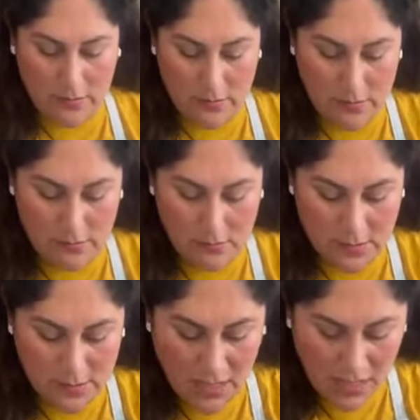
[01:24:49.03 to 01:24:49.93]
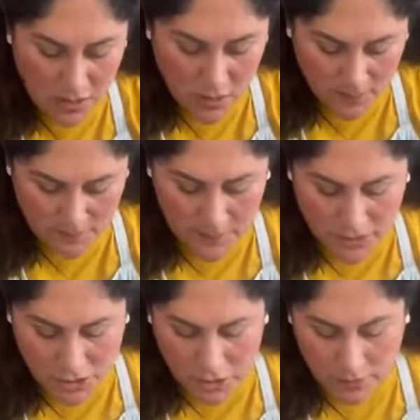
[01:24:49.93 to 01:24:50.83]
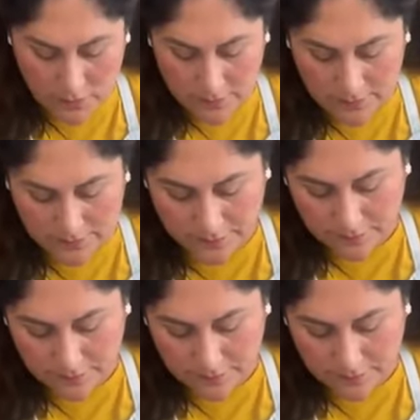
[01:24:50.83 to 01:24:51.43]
I'll send you a picture.